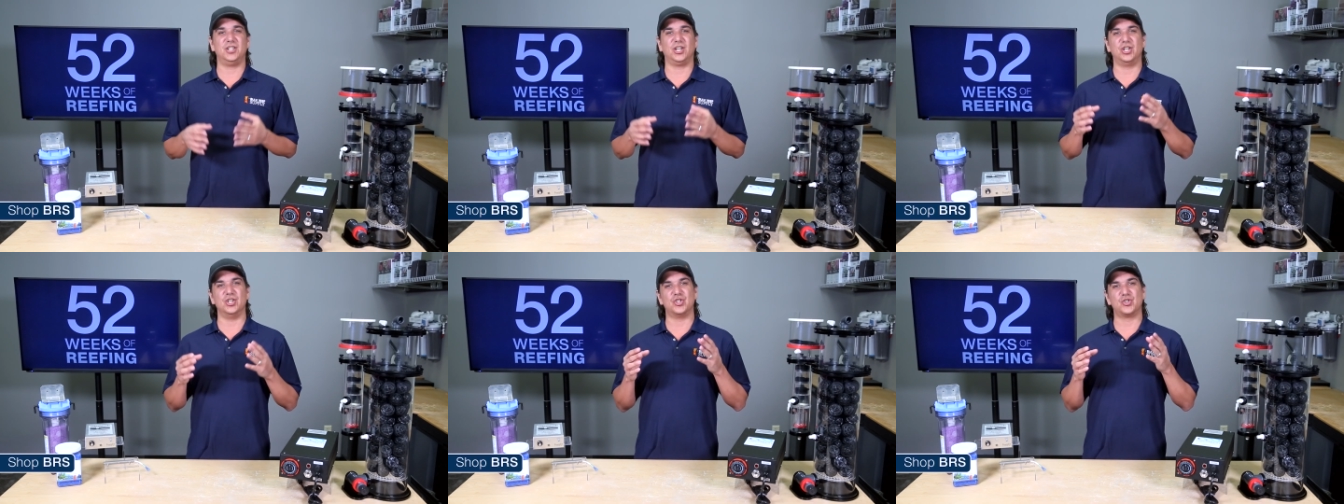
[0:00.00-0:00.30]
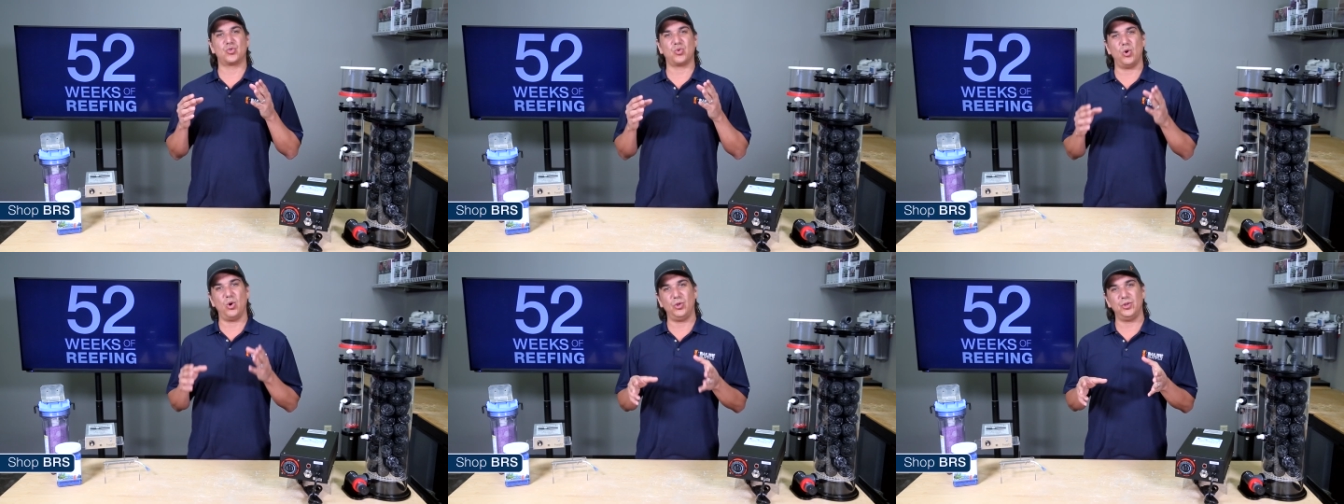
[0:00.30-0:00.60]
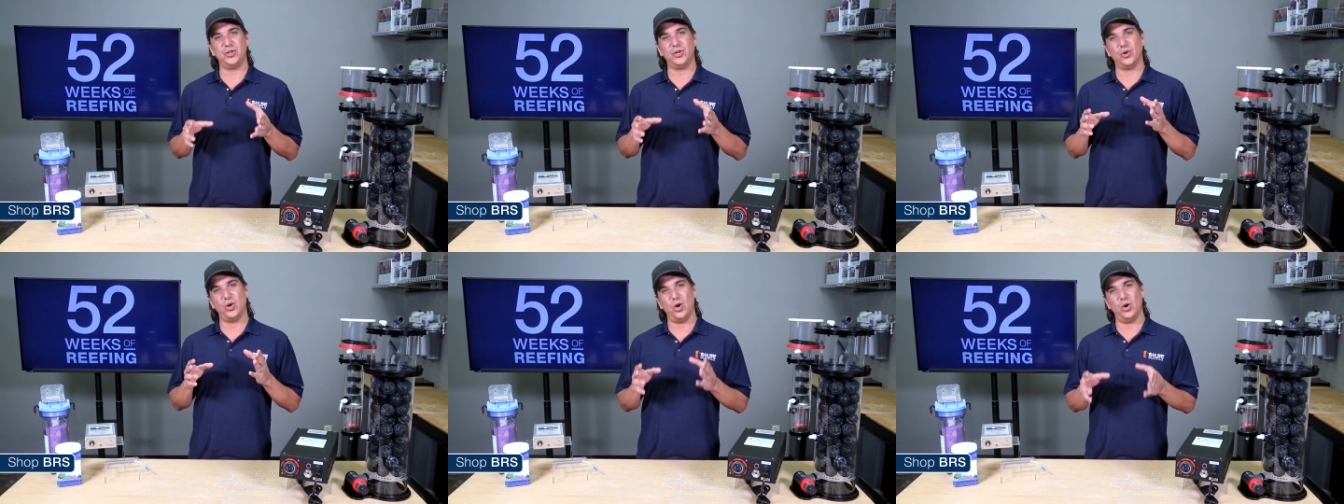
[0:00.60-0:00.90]
to
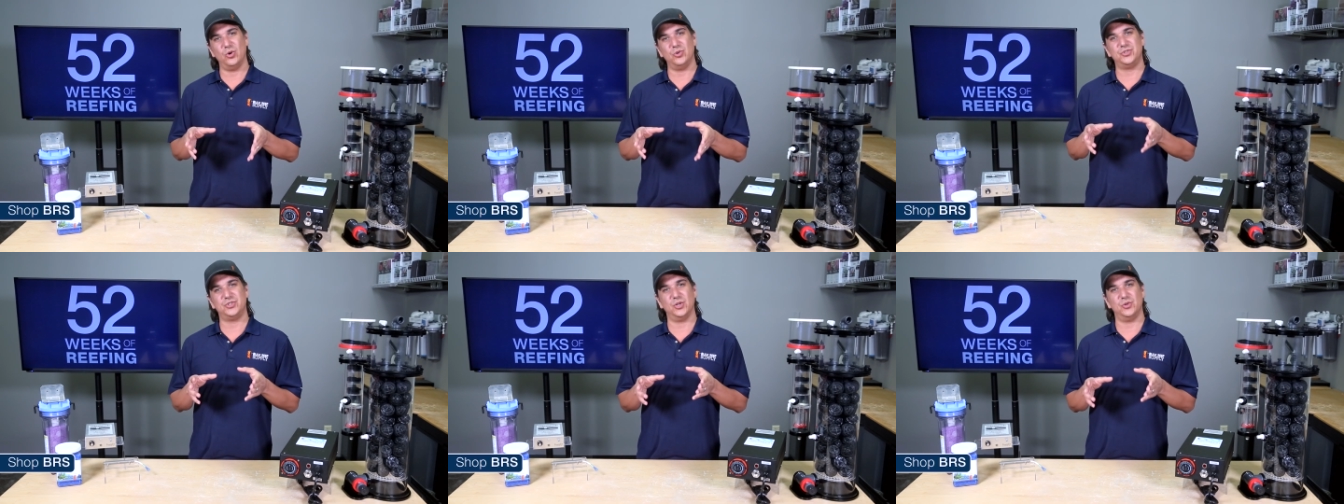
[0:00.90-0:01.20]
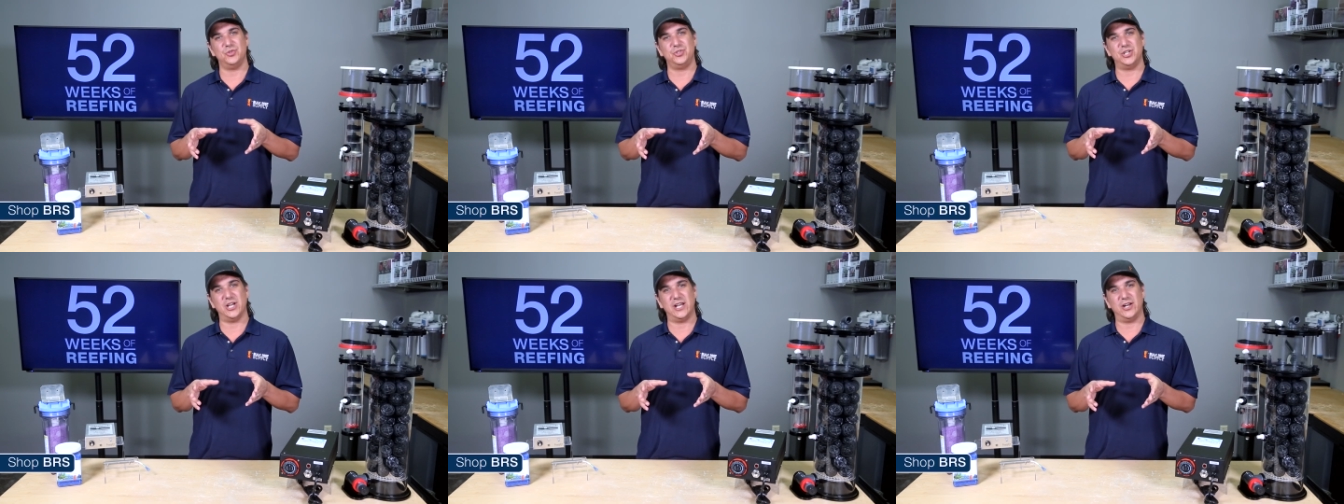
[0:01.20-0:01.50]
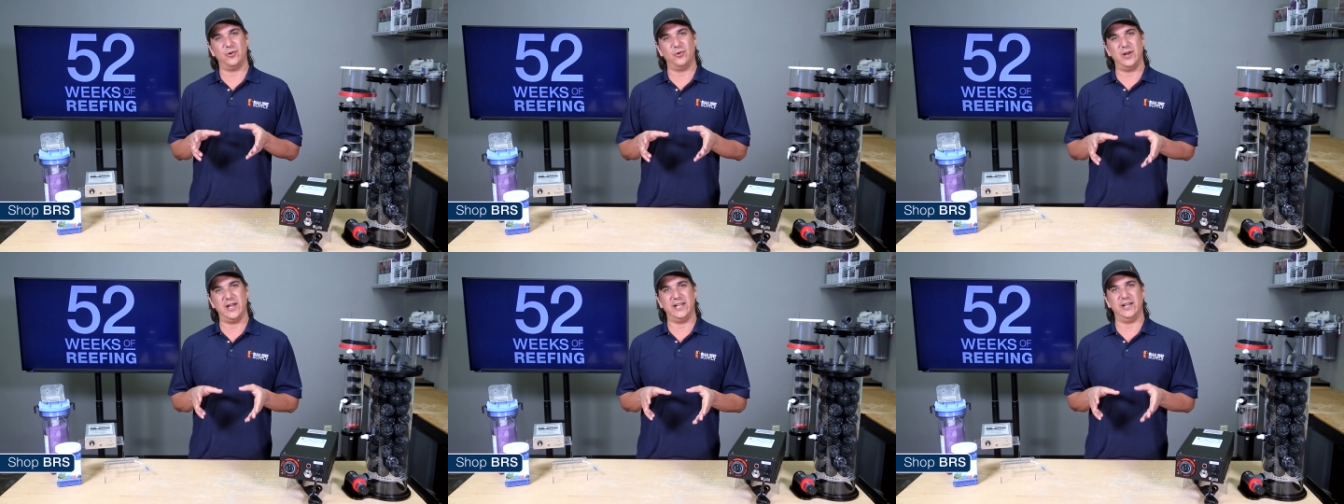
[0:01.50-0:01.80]
control your ozone
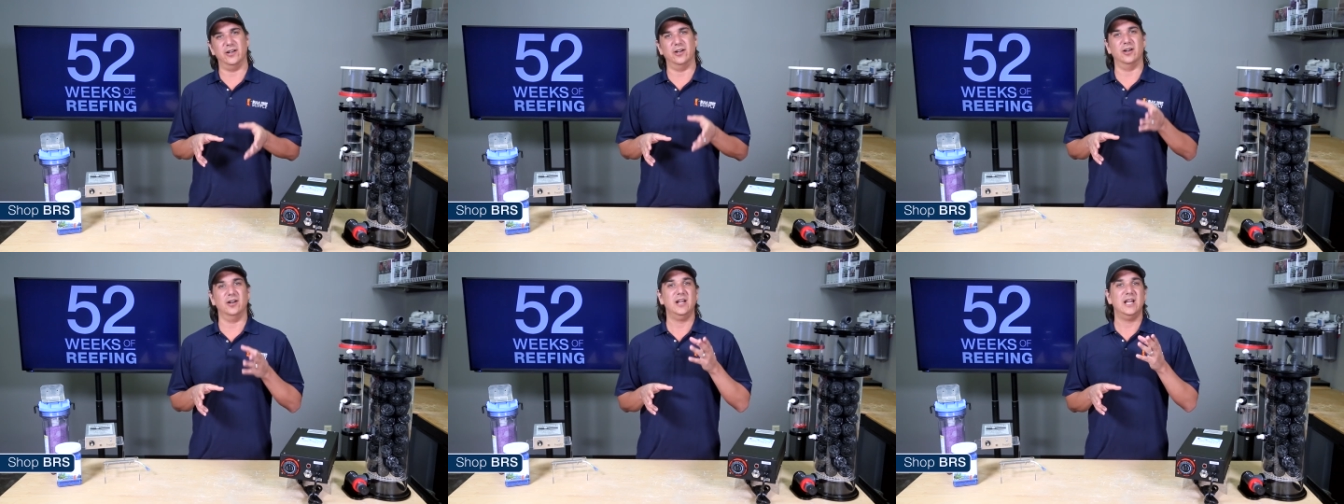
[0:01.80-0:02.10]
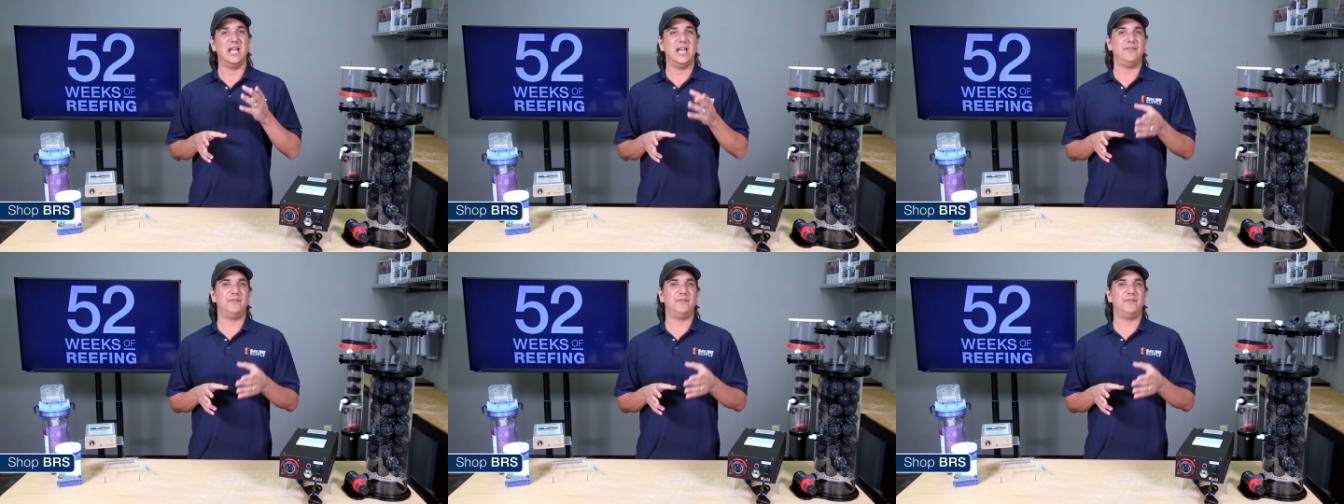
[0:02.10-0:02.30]
generator.